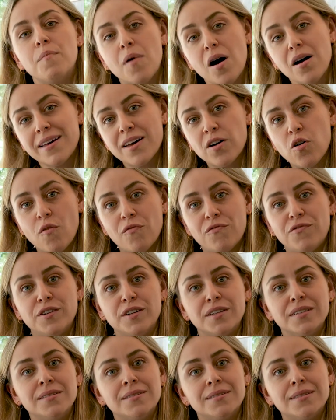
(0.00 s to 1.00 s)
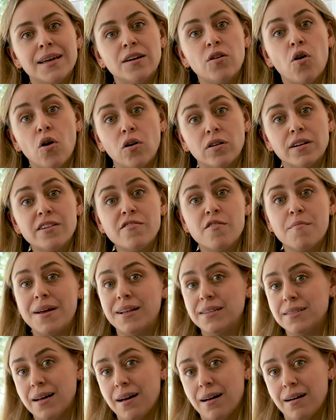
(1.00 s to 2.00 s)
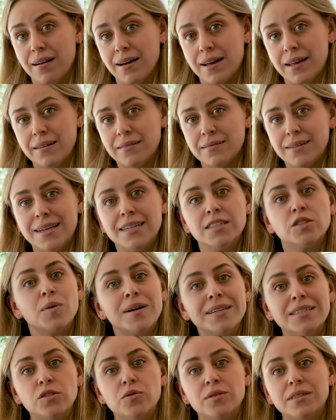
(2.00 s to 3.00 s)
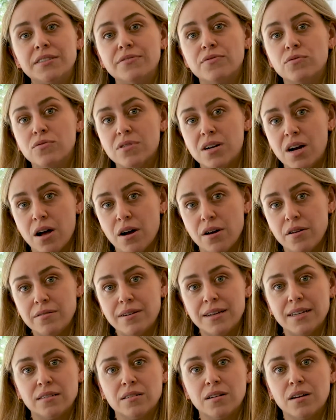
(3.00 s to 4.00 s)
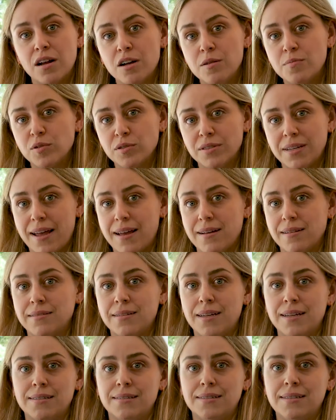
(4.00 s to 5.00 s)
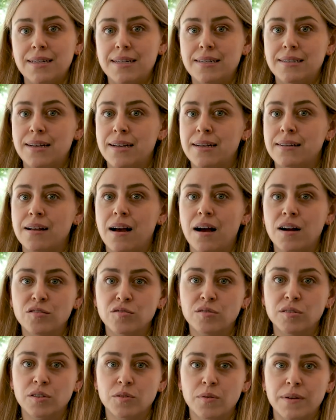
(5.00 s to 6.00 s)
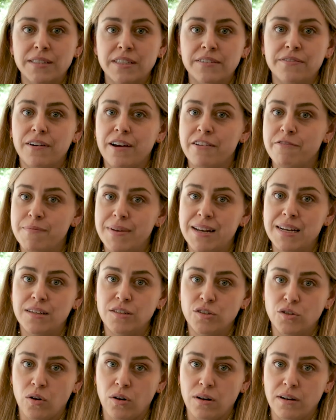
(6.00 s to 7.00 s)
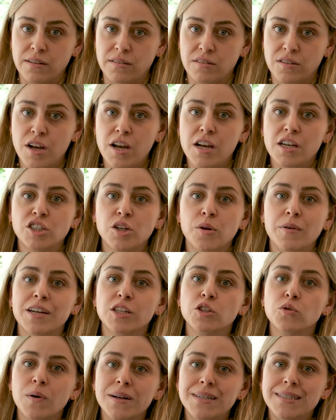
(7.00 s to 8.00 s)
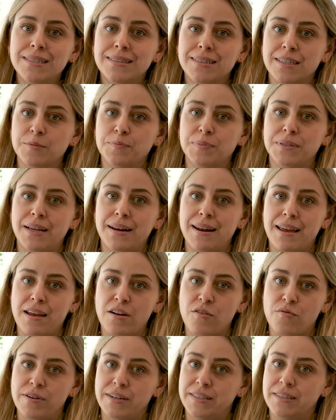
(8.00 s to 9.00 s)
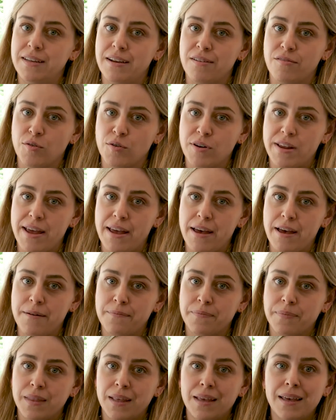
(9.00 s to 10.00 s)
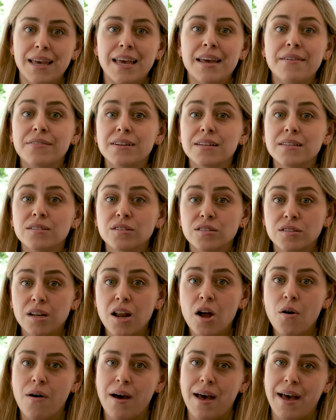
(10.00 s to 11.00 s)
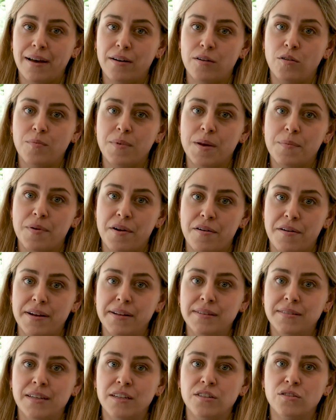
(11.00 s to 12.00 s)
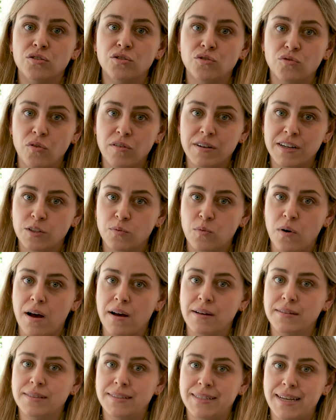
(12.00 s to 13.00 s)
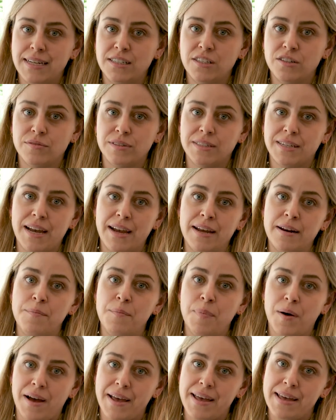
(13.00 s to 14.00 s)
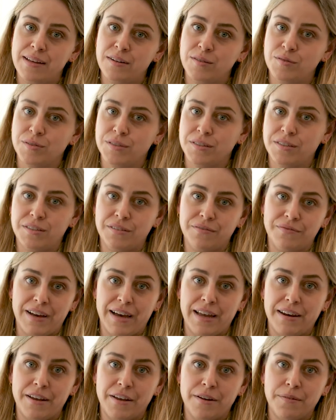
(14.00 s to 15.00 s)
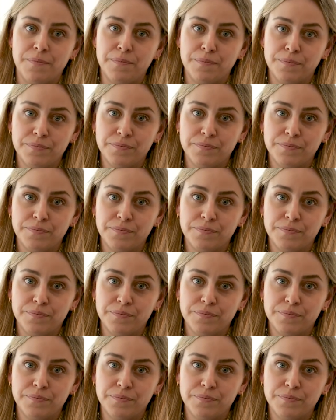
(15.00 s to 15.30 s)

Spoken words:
Market confidence in Hockney remains high. In 2024 alone, his global sales exceeded $125 million, showing a 26% increase year on year. Even in slower economic periods, his strongest works tend to retain buyer interest and value.